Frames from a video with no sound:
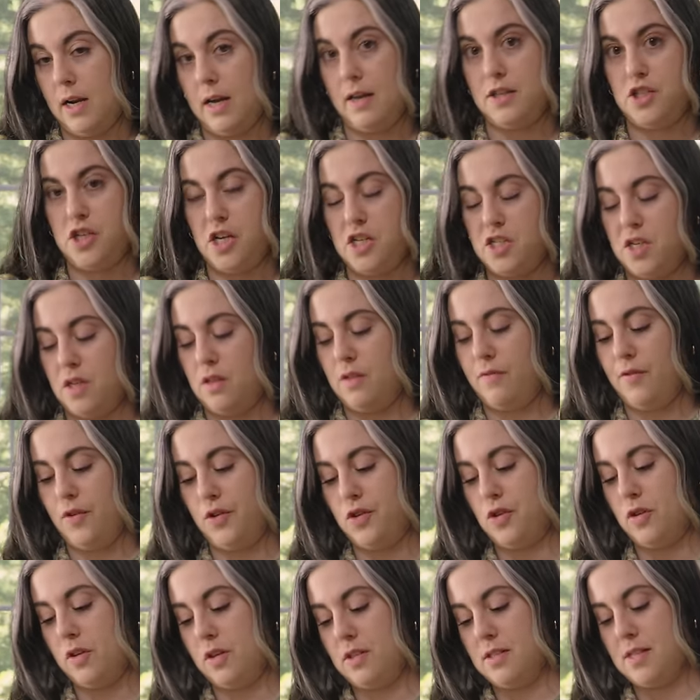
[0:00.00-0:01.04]
I changed out the
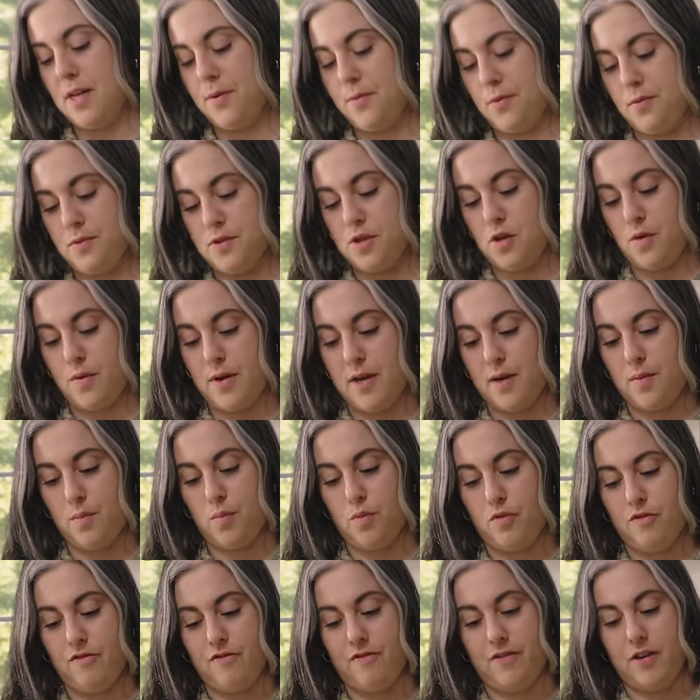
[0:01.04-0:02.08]
filter because that one was going
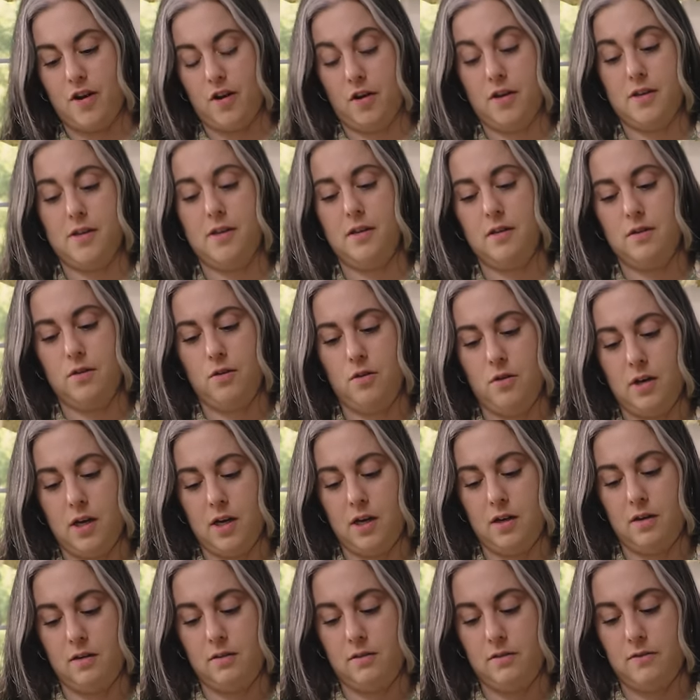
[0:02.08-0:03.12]
very, oh God,